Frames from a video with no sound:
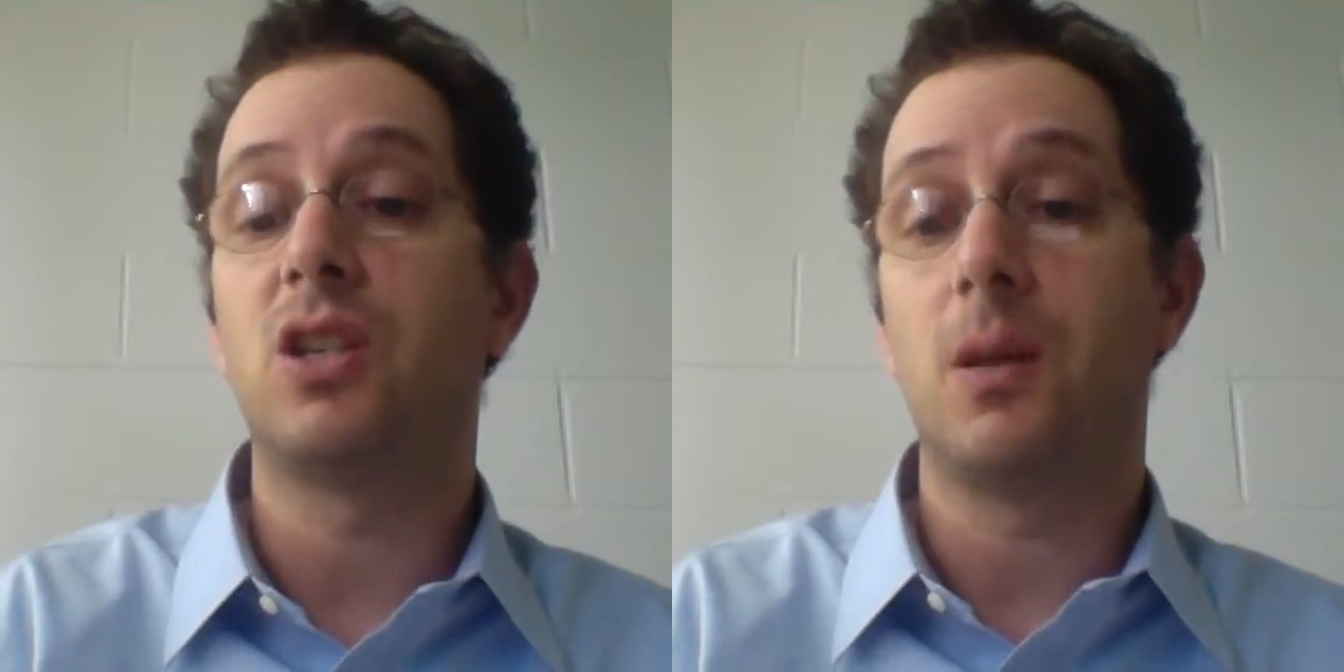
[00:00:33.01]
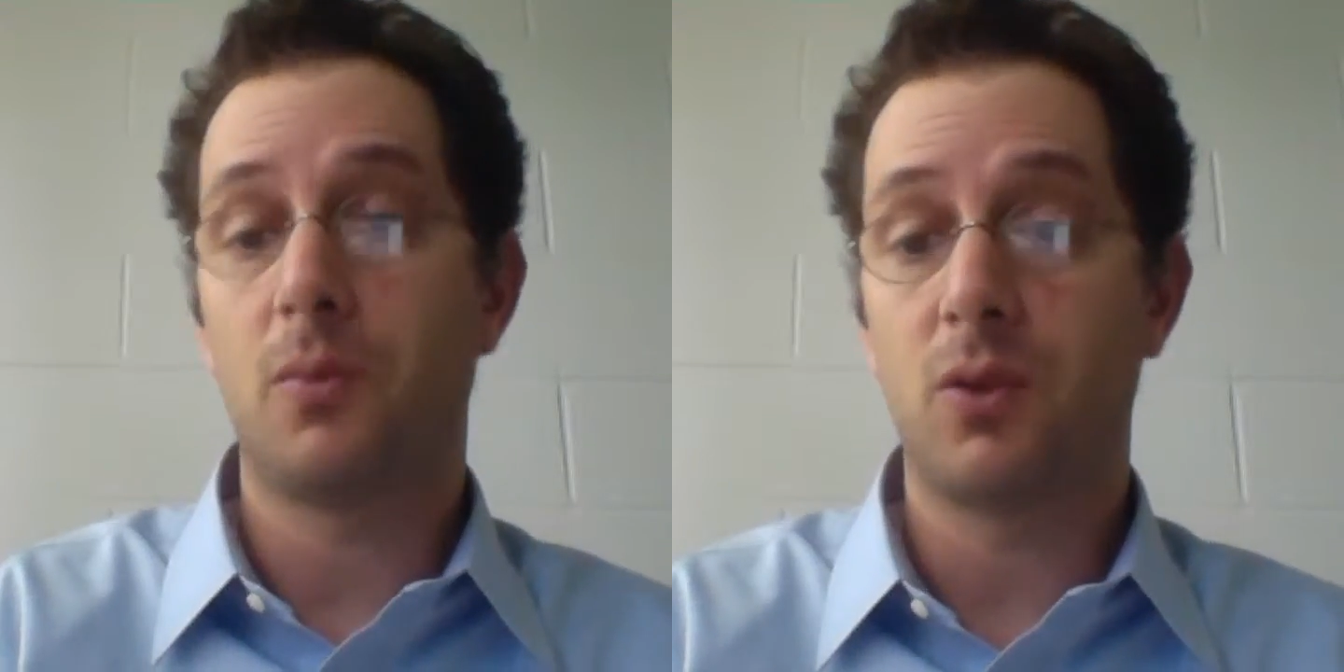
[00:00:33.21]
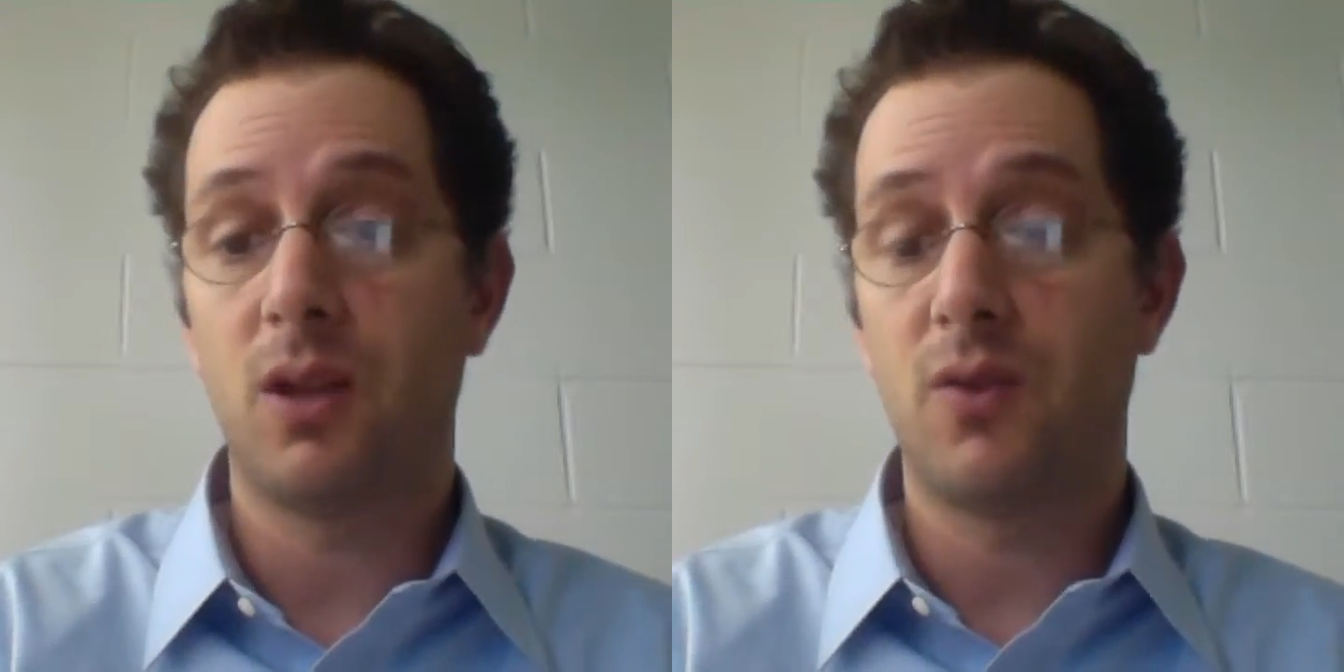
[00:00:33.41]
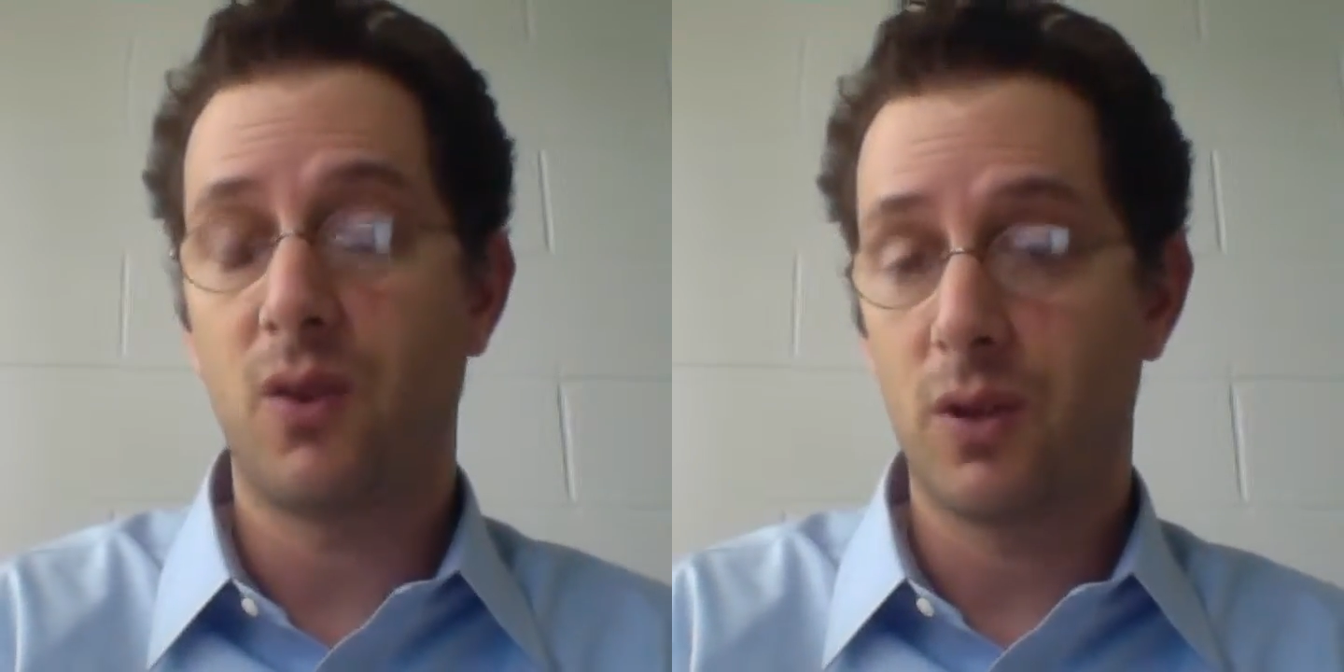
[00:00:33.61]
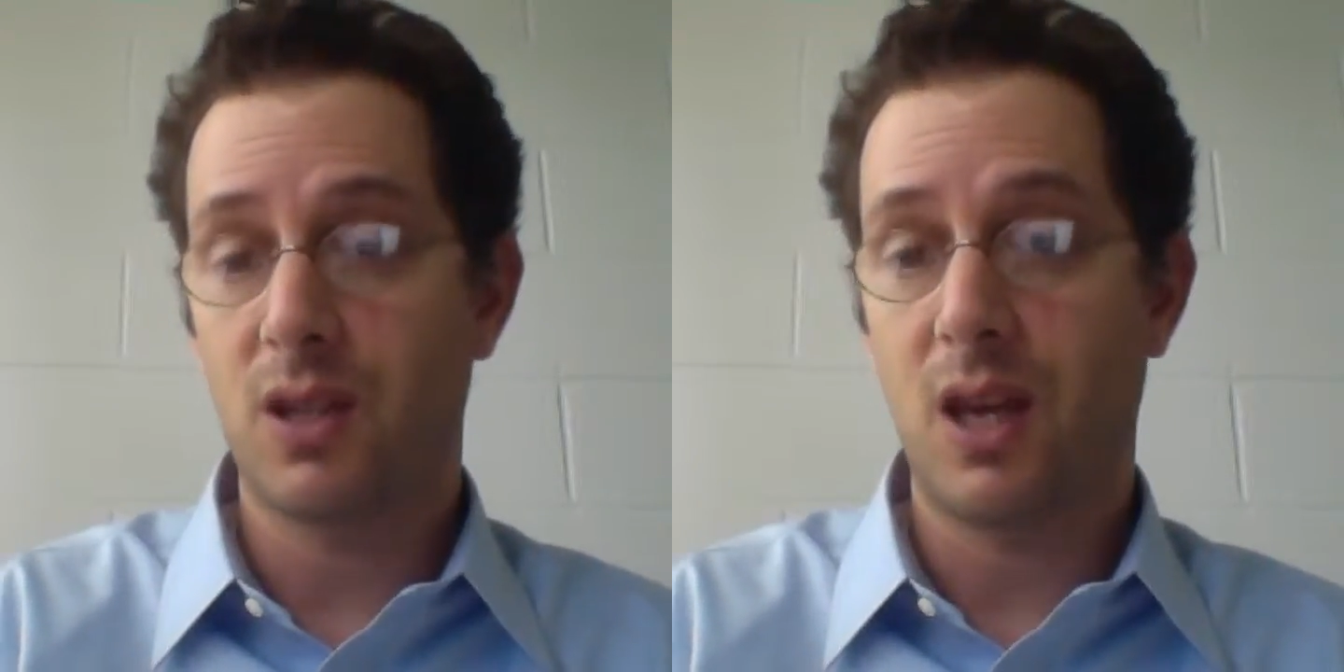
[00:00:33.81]
cheap to live
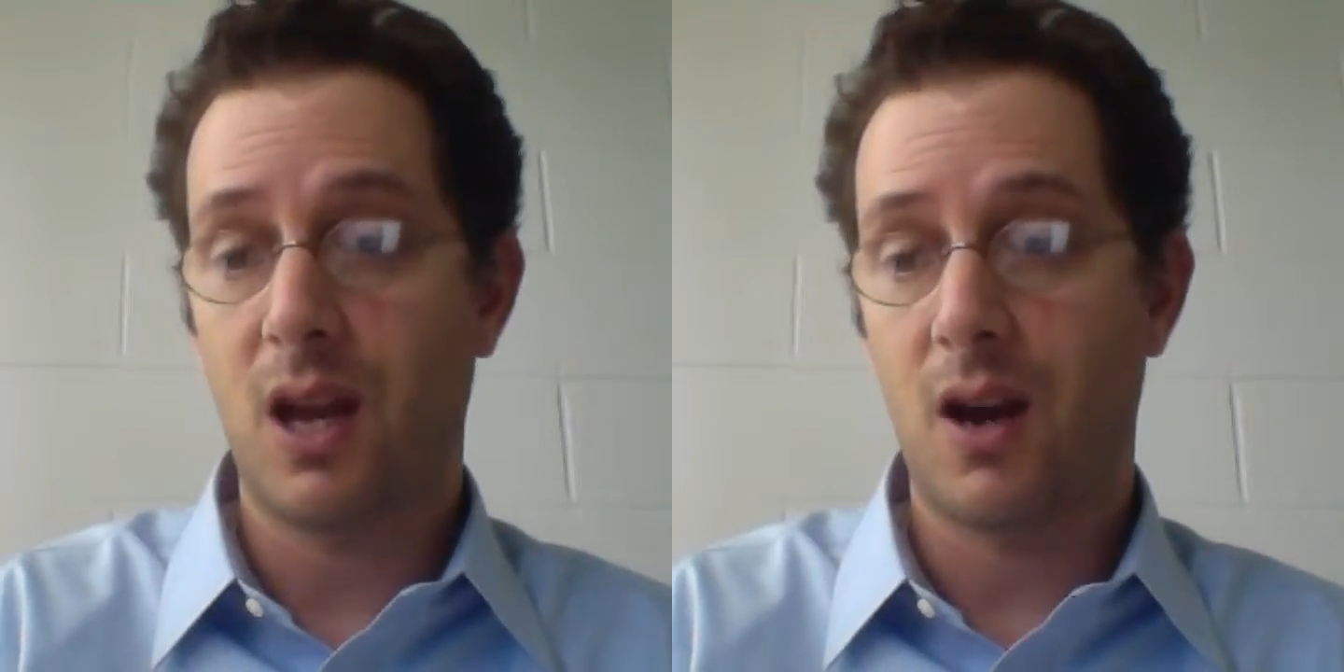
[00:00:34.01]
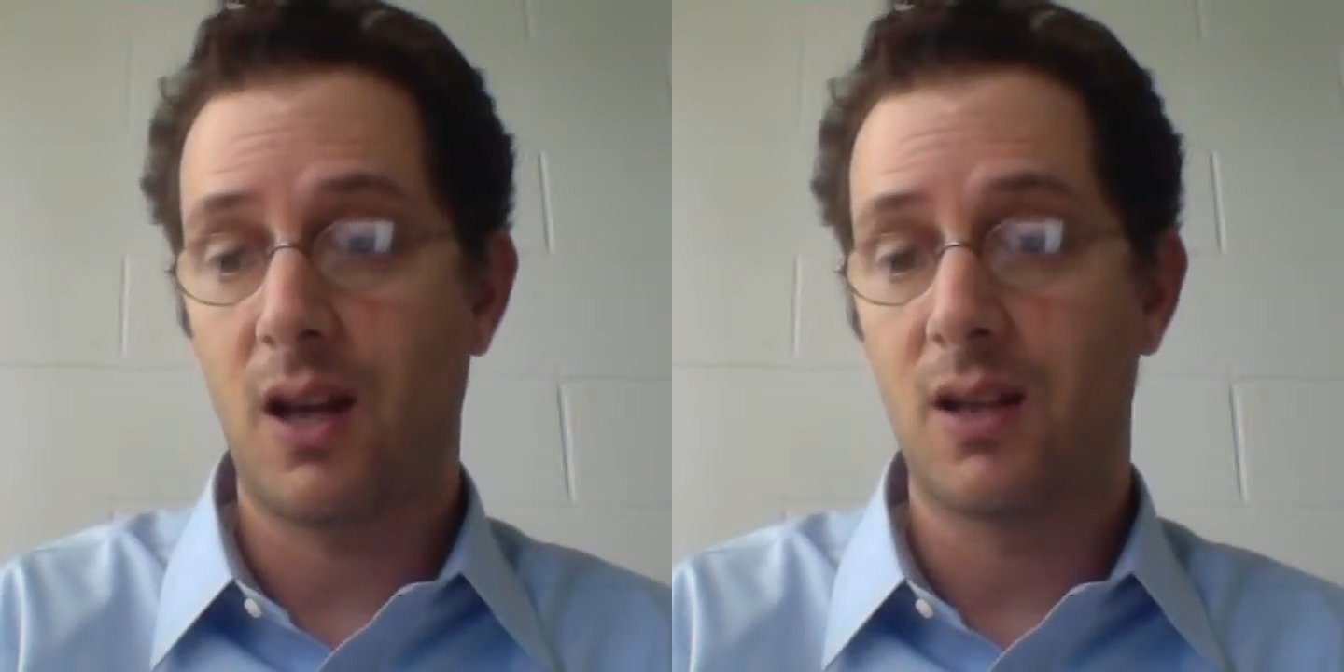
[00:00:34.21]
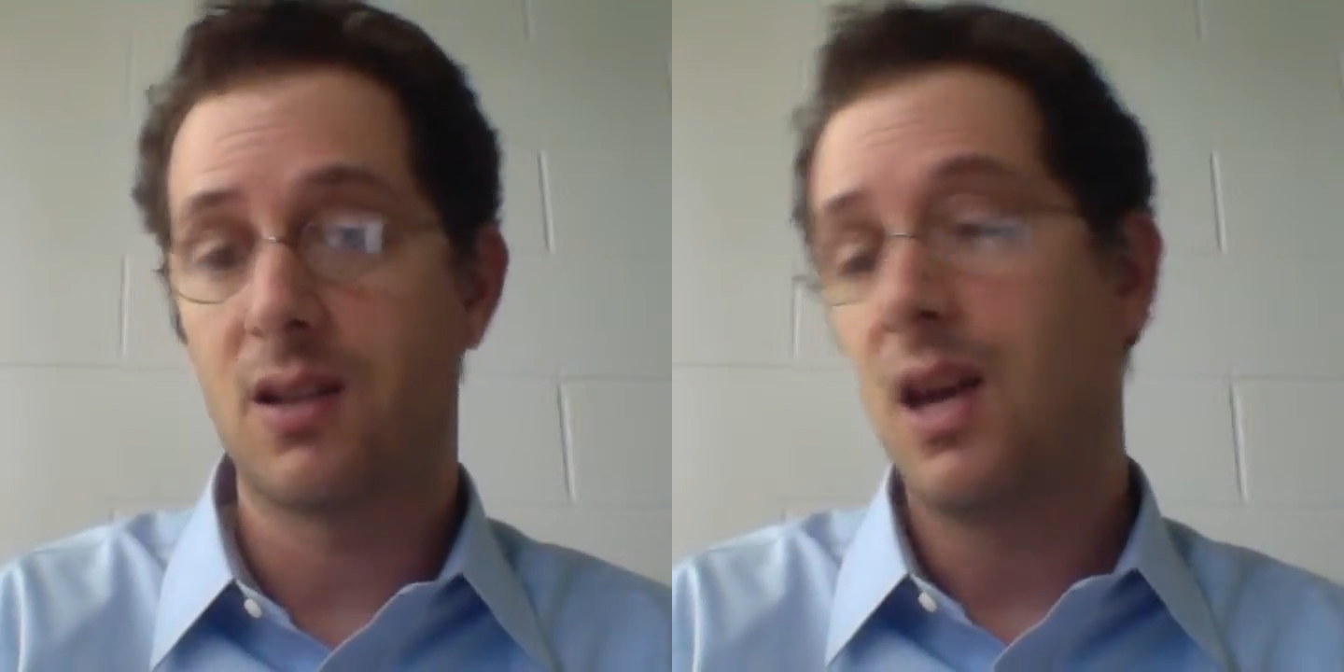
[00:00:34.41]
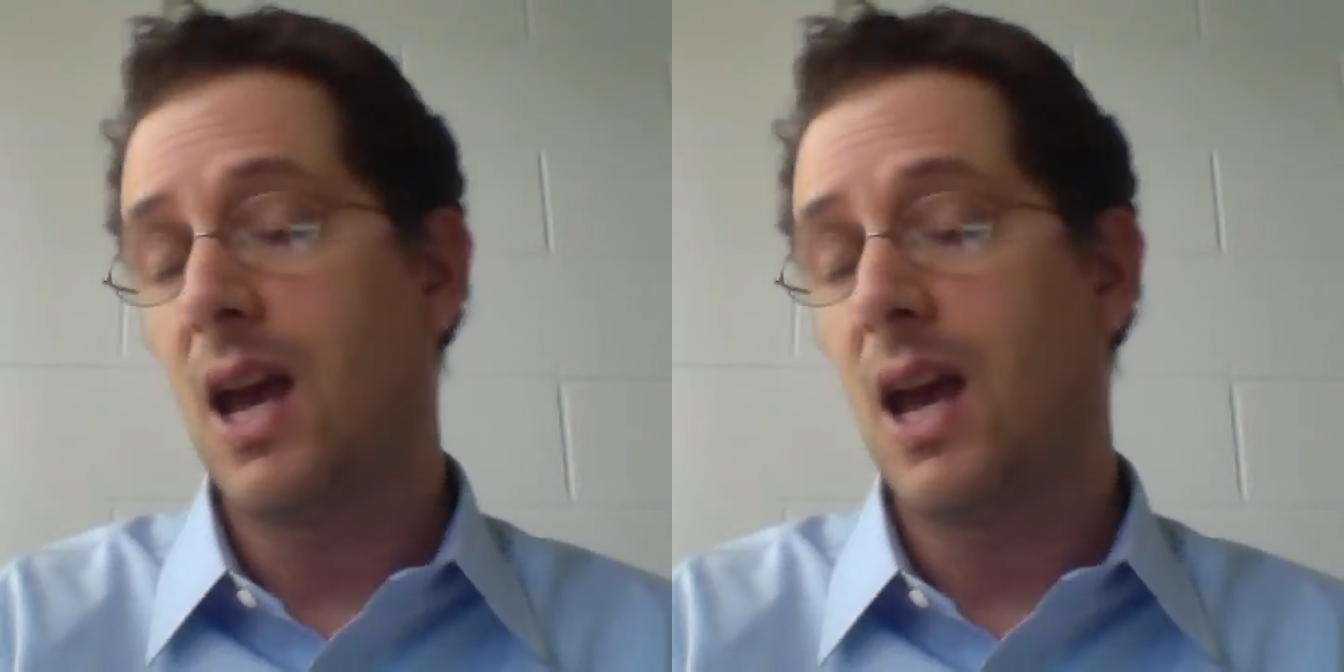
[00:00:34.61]
in risky areas.